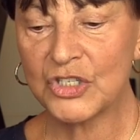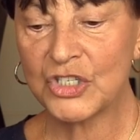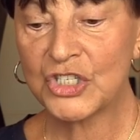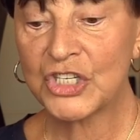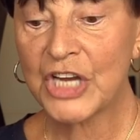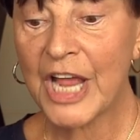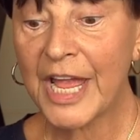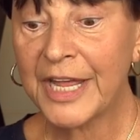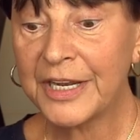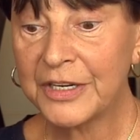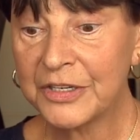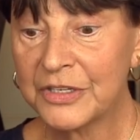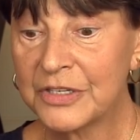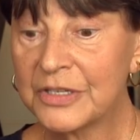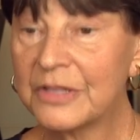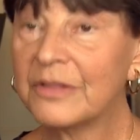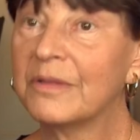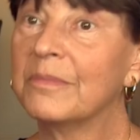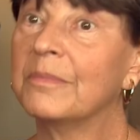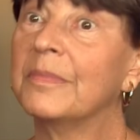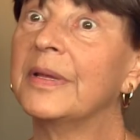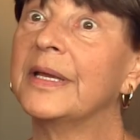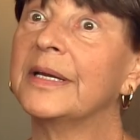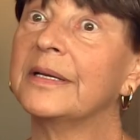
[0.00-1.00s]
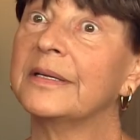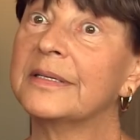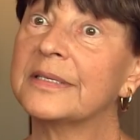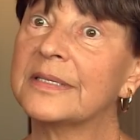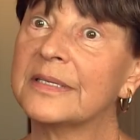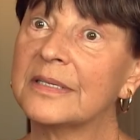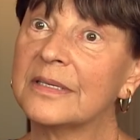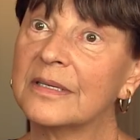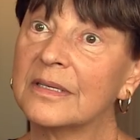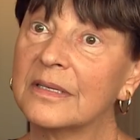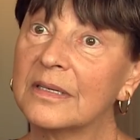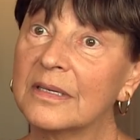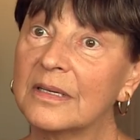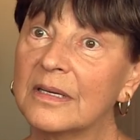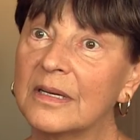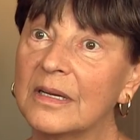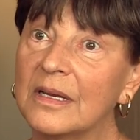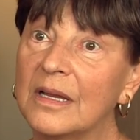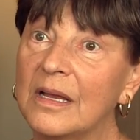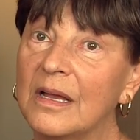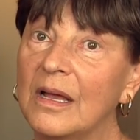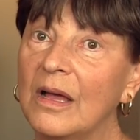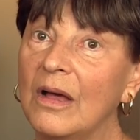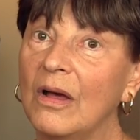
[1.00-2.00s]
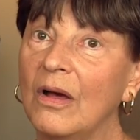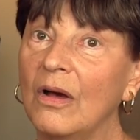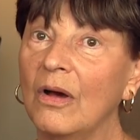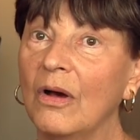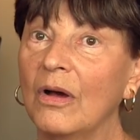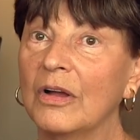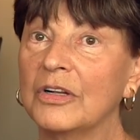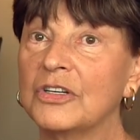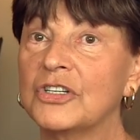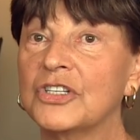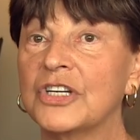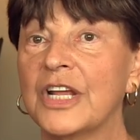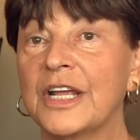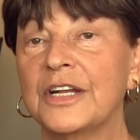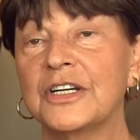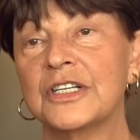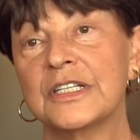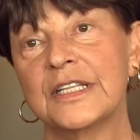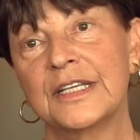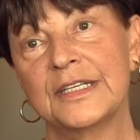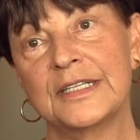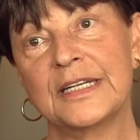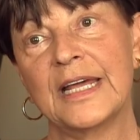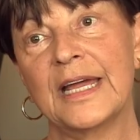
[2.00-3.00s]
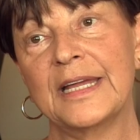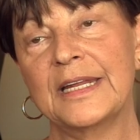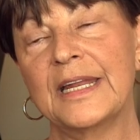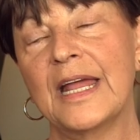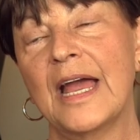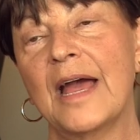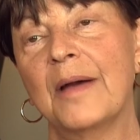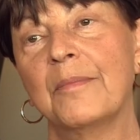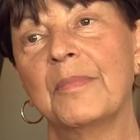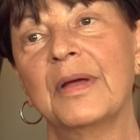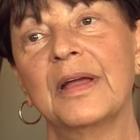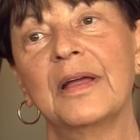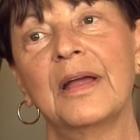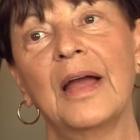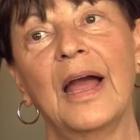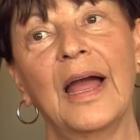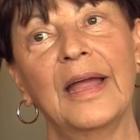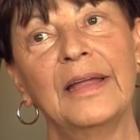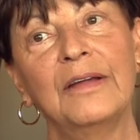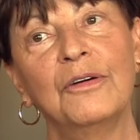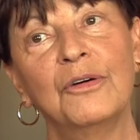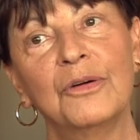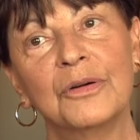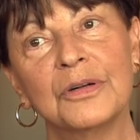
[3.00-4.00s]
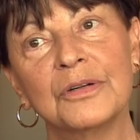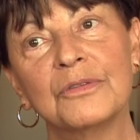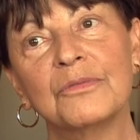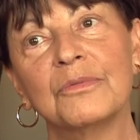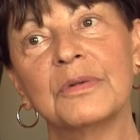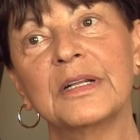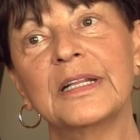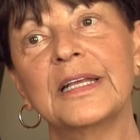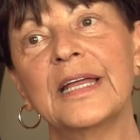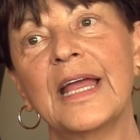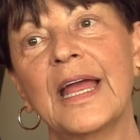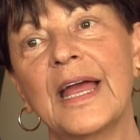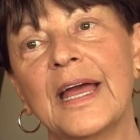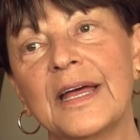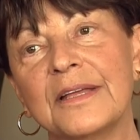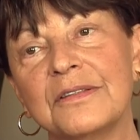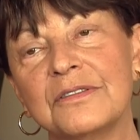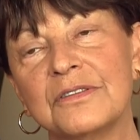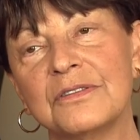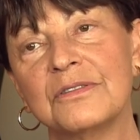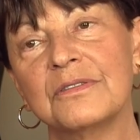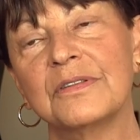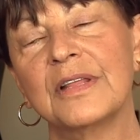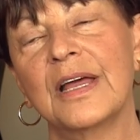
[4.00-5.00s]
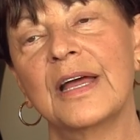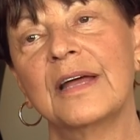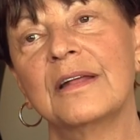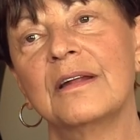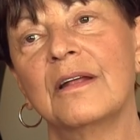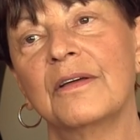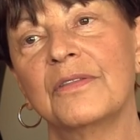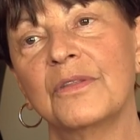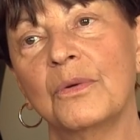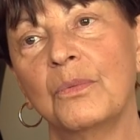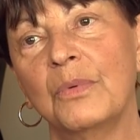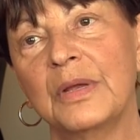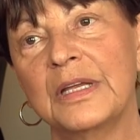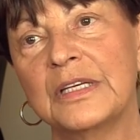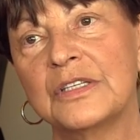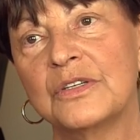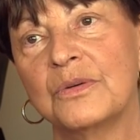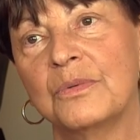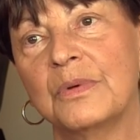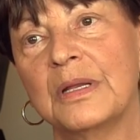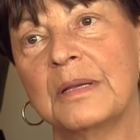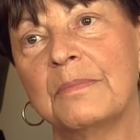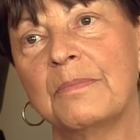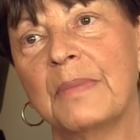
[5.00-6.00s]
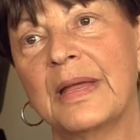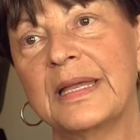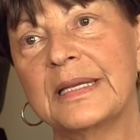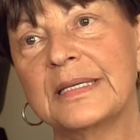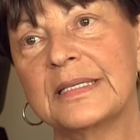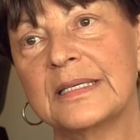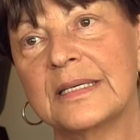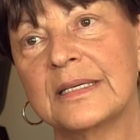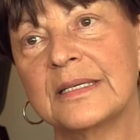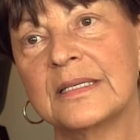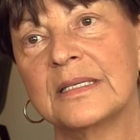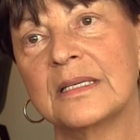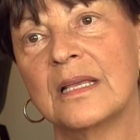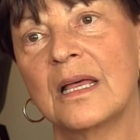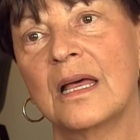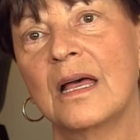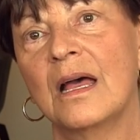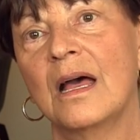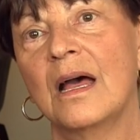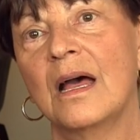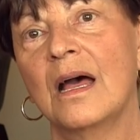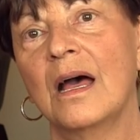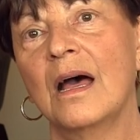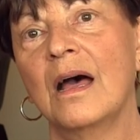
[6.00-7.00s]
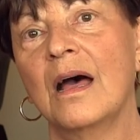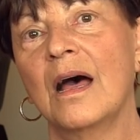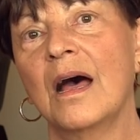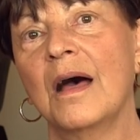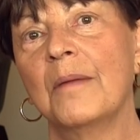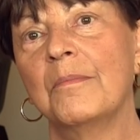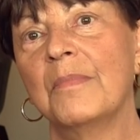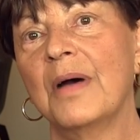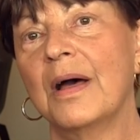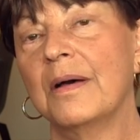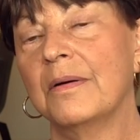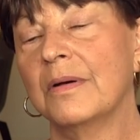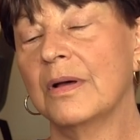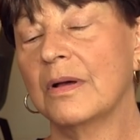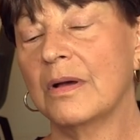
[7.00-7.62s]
change the mix or change the dynamic. I couldn't really answer that on the week to week basis. Um,